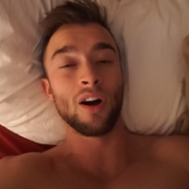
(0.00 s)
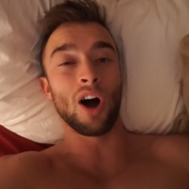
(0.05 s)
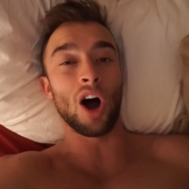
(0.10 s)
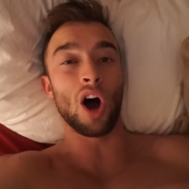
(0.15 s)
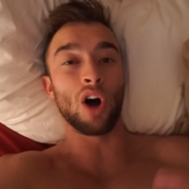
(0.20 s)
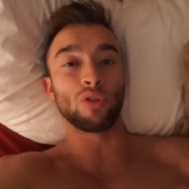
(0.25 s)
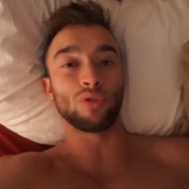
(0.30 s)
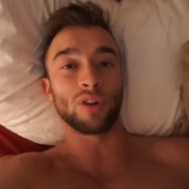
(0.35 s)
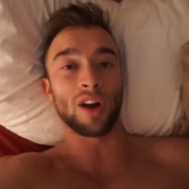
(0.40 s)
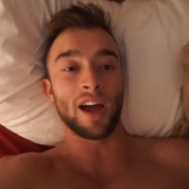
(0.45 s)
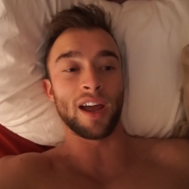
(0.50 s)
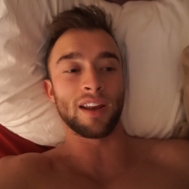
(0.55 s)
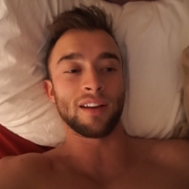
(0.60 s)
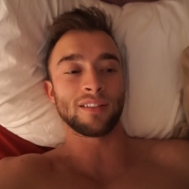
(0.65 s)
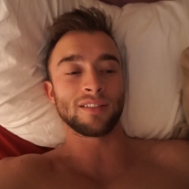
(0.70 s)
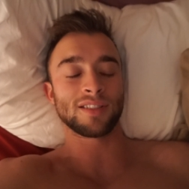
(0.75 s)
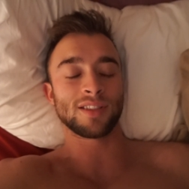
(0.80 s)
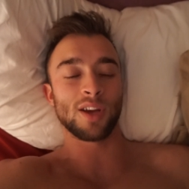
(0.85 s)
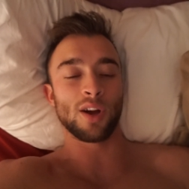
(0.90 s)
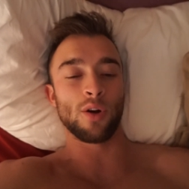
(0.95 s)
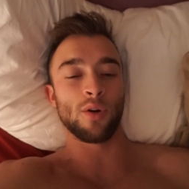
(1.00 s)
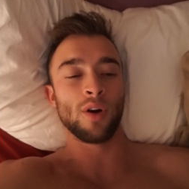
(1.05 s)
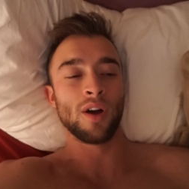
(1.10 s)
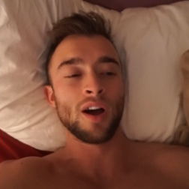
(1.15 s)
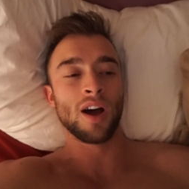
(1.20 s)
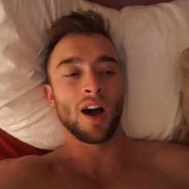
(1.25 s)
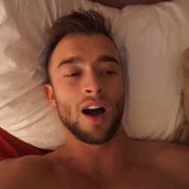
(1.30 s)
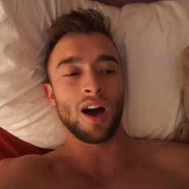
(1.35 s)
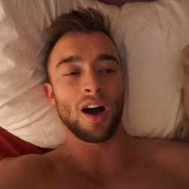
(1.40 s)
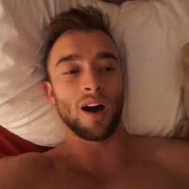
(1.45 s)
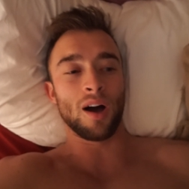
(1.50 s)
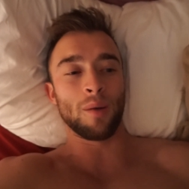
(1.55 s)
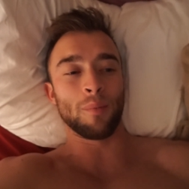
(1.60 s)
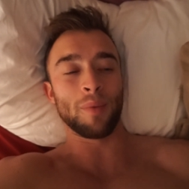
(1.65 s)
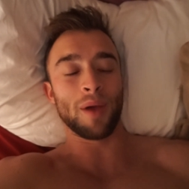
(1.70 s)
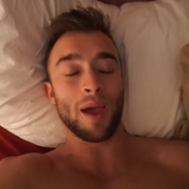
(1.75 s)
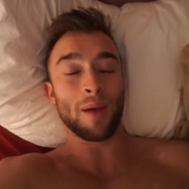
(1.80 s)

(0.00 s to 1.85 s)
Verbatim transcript: all right. So um,